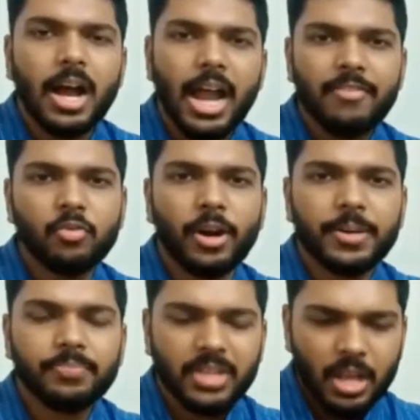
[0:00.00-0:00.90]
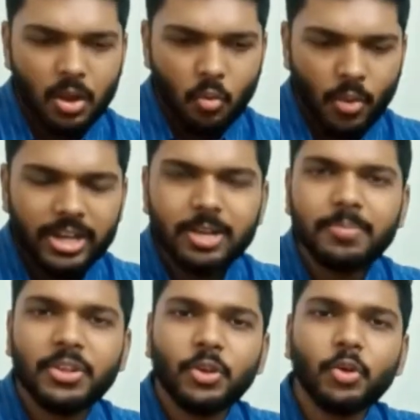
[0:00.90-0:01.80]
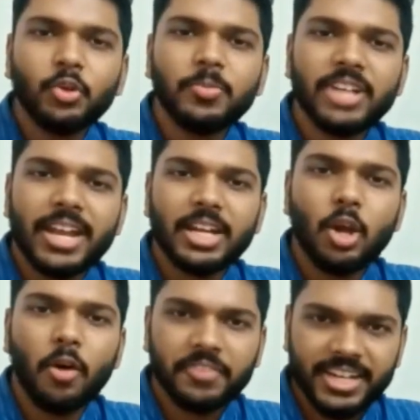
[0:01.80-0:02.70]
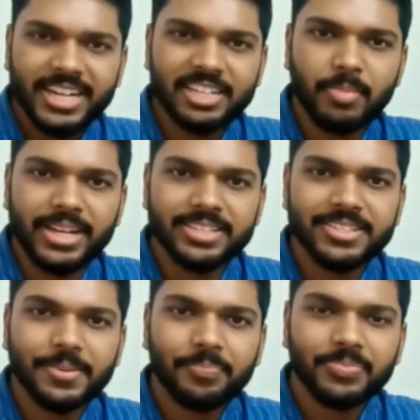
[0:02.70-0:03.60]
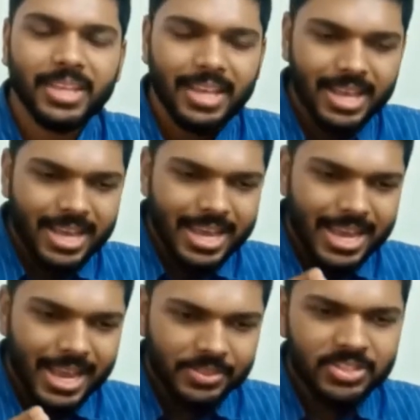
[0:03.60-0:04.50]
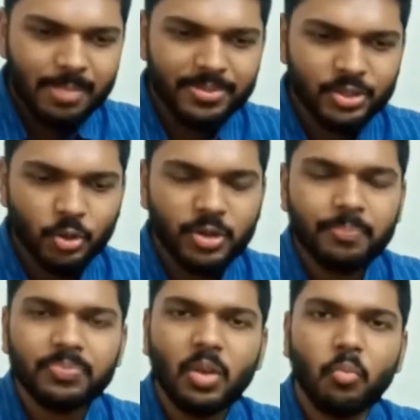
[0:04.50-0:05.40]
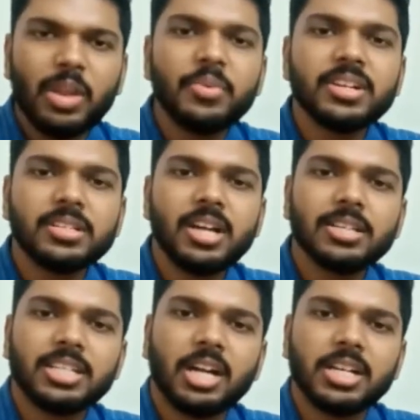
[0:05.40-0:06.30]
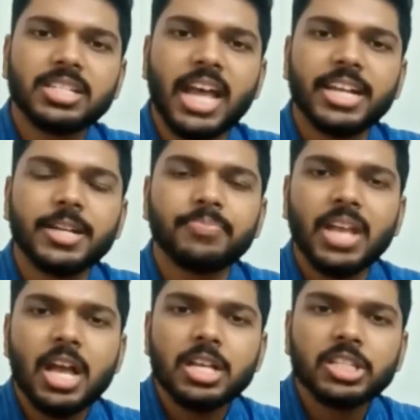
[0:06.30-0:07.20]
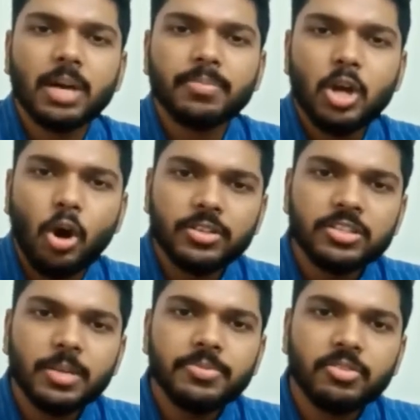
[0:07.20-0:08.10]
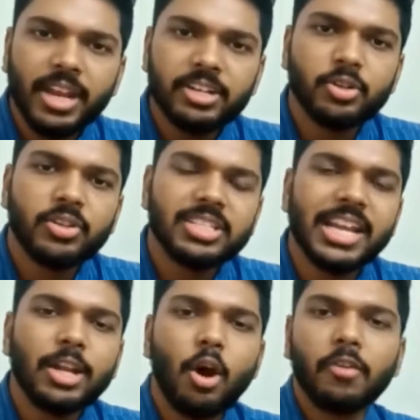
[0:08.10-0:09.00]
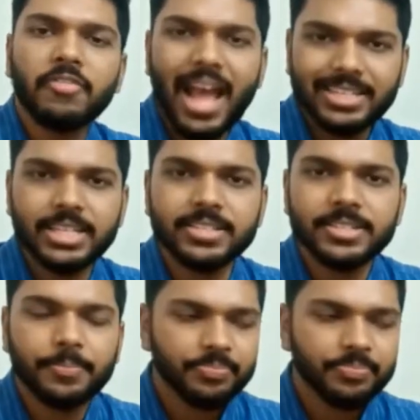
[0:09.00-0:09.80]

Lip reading: Hi everyone, welcome to the YouTube channel of Connecting Minds. In this episode, we will discuss and understand some concepts related to the sale of assets,